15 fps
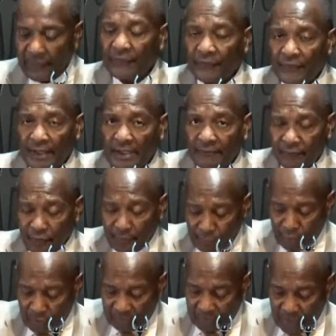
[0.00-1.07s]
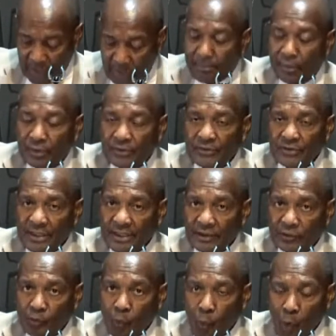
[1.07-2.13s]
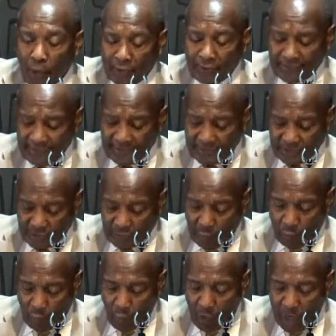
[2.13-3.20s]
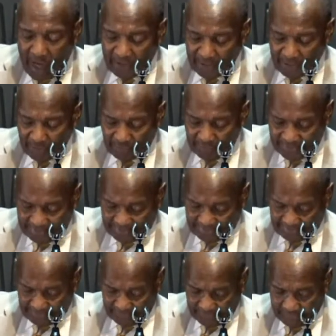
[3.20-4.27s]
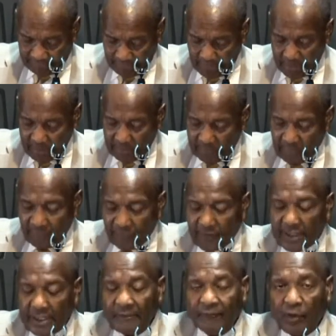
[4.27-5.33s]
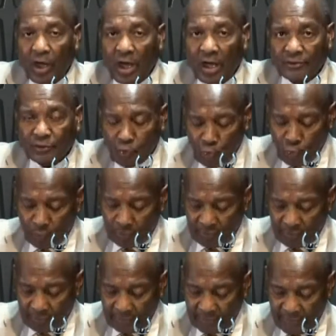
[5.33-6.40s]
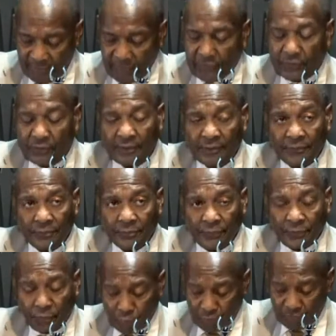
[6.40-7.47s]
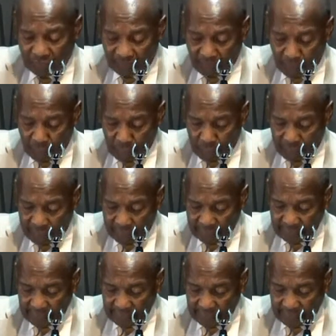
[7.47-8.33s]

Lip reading: The theme for the book of Numbers is wilderness wanderings. The theme for October 3rd through the 24th,